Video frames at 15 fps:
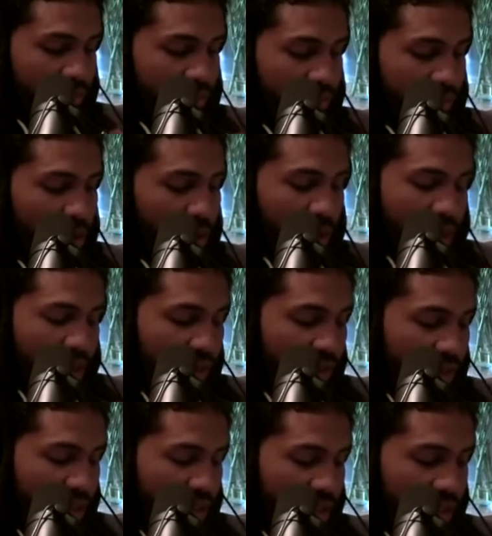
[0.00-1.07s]
no, we could
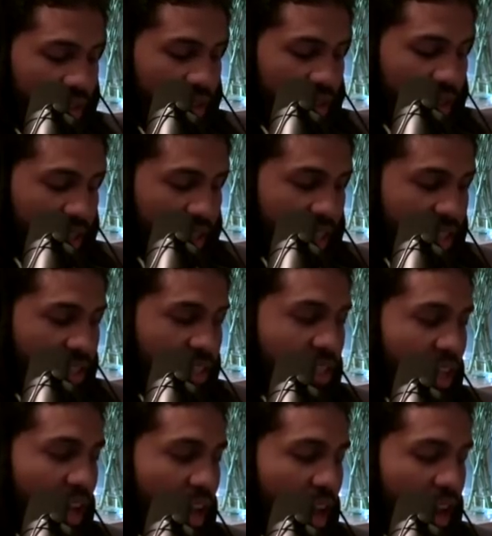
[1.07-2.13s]
definitely like that. Just
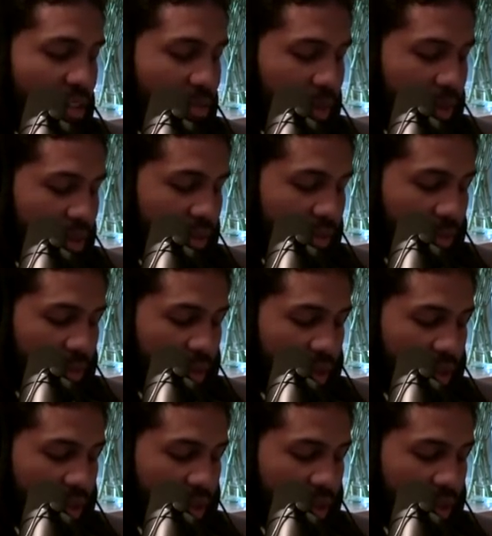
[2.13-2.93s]
that aspect of it, man.